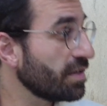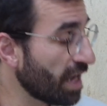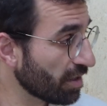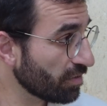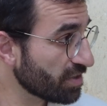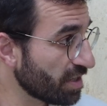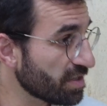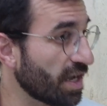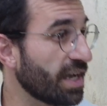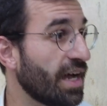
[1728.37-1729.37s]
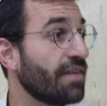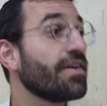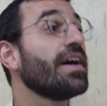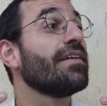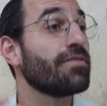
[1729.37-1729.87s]
Yaakov says I have
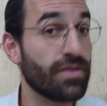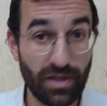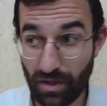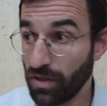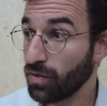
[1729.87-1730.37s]
everything.